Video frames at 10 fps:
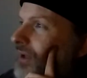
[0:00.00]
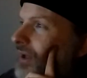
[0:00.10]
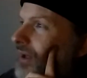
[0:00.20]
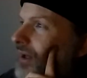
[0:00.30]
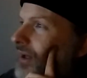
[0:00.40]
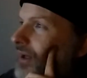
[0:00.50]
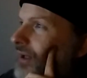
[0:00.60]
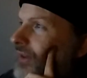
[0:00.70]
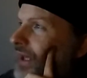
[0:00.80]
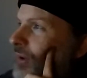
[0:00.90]

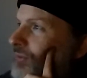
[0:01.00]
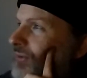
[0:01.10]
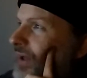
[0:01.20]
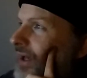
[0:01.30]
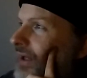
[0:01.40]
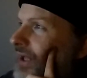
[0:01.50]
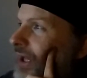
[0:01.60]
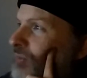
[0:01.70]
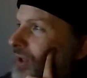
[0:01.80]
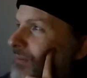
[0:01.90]
that also had
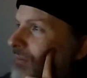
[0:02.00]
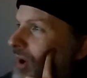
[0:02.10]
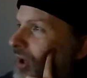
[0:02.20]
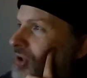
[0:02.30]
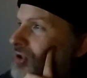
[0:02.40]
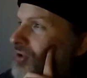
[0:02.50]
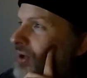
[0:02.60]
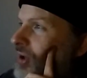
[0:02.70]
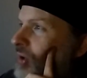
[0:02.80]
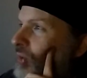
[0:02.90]
Henry Marsh,
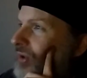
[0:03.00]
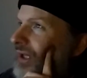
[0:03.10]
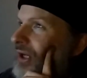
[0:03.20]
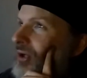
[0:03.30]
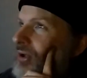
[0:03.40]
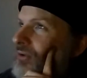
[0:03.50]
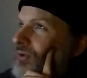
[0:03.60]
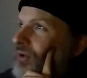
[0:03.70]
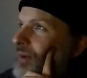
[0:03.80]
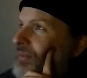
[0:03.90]
who would later
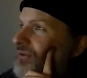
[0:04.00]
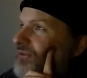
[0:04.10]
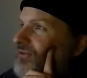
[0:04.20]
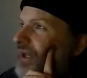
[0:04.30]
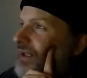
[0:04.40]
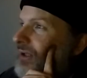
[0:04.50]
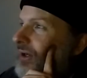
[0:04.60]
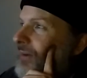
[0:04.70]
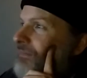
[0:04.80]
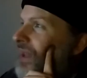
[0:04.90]
turn up in
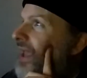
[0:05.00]
Sailor.